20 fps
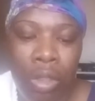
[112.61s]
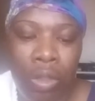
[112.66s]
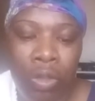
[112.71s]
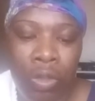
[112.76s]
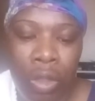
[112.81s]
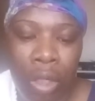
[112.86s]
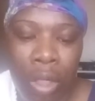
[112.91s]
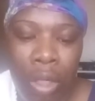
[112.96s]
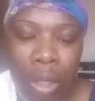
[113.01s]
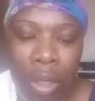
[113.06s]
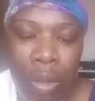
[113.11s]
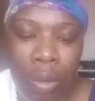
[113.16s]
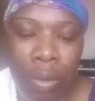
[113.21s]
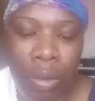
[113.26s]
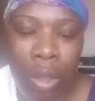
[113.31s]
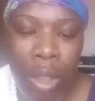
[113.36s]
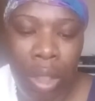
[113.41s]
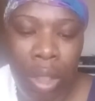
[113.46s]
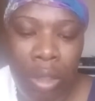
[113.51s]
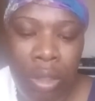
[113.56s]
draw
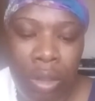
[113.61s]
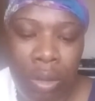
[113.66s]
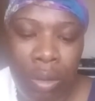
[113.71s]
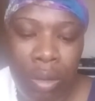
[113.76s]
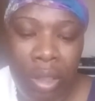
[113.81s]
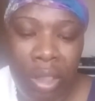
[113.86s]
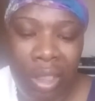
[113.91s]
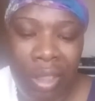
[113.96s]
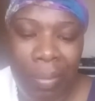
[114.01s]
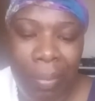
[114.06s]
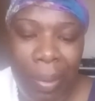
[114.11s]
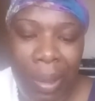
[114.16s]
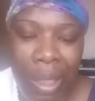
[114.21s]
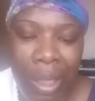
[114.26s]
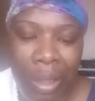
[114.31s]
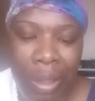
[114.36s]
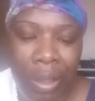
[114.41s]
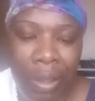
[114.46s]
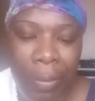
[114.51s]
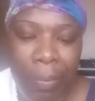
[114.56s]
out also the
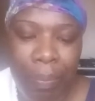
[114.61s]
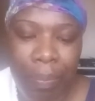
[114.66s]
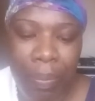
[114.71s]
spear